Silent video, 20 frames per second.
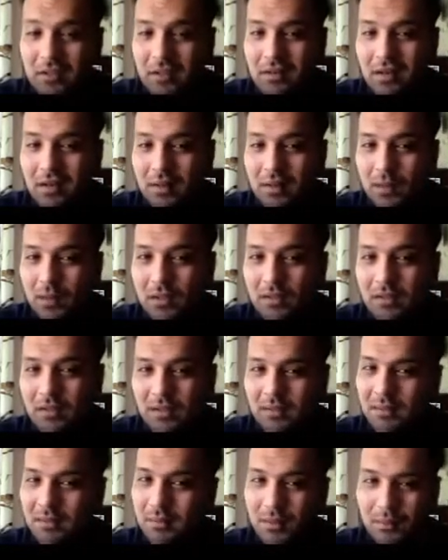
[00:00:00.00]
This is something
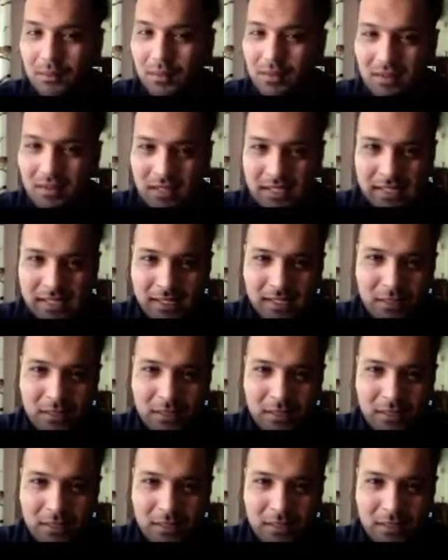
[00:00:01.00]
we're really, really proud of,